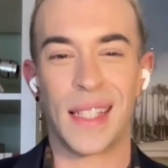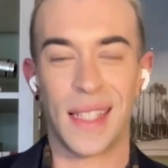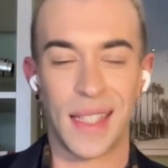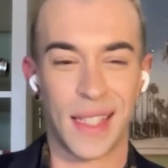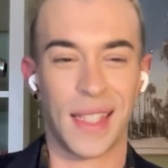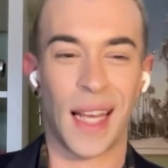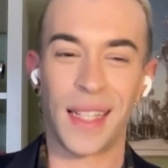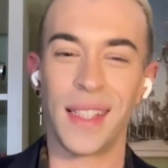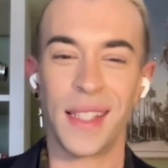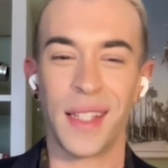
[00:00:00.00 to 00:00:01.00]

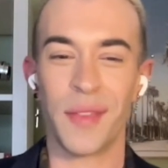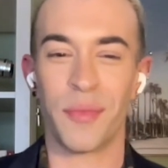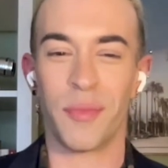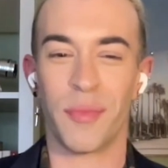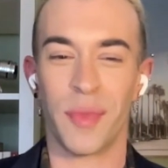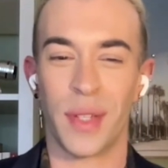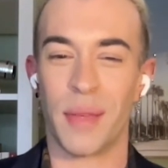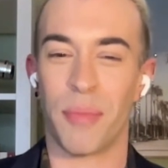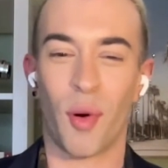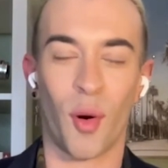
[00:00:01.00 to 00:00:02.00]
Sex is an
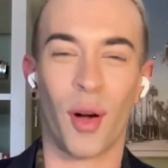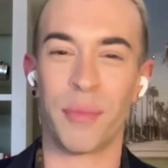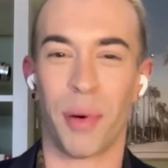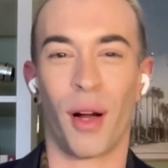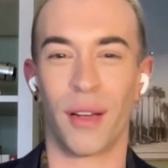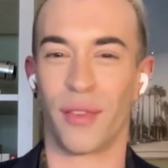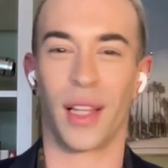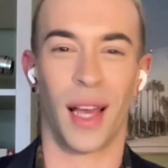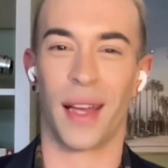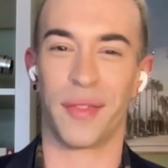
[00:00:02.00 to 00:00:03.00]
important part of
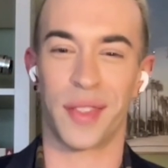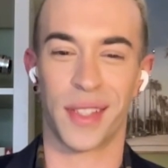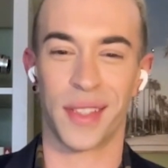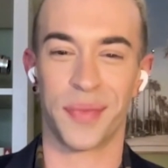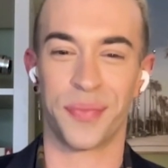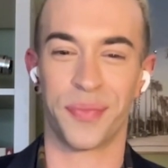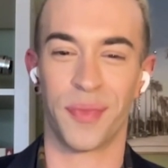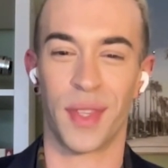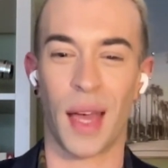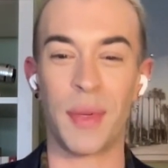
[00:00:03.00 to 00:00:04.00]
our lives.
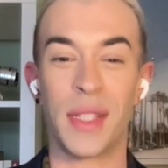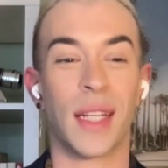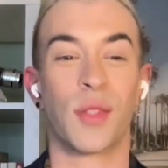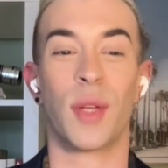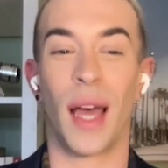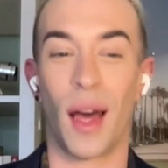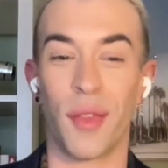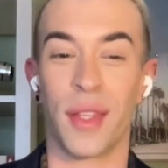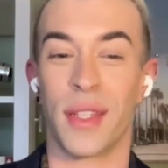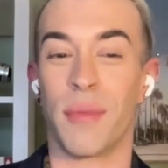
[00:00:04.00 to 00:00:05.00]
That means sexual
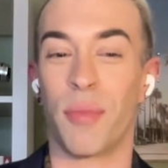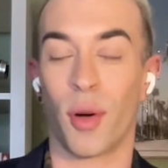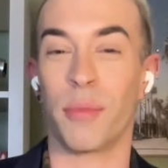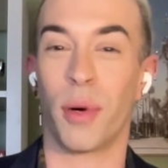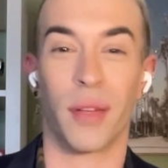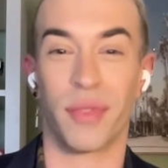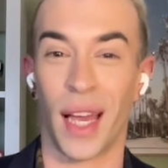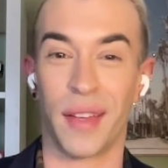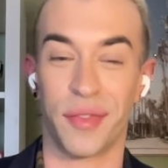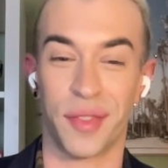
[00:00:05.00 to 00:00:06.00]
health is an important part of
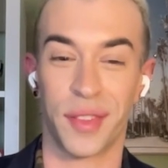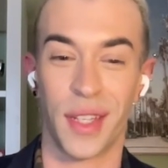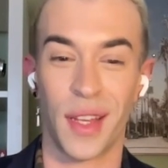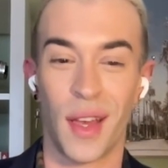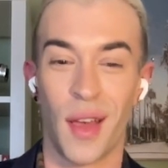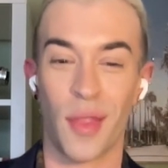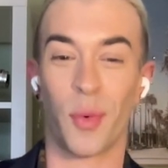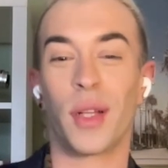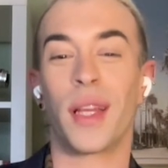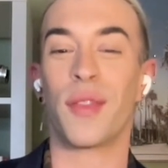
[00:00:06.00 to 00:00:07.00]
life. The
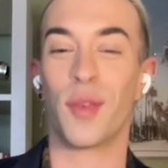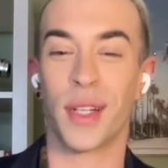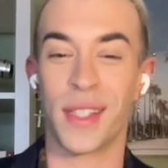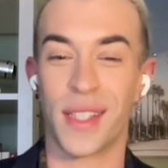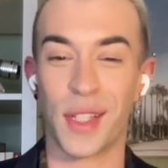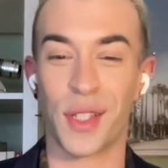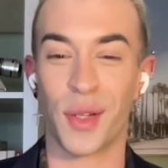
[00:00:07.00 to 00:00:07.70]
World Health Organization,